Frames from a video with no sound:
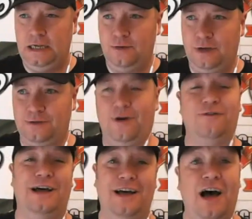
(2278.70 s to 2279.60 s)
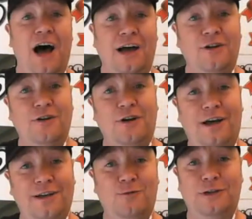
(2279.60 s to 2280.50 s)
Well, I don't
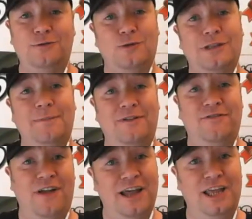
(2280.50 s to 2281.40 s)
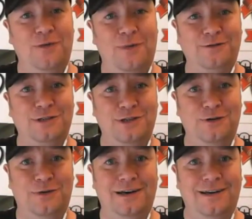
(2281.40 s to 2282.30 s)
know. Would they be flying you out
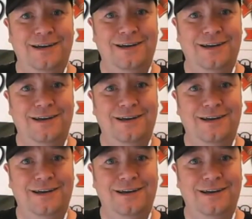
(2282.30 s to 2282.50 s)
to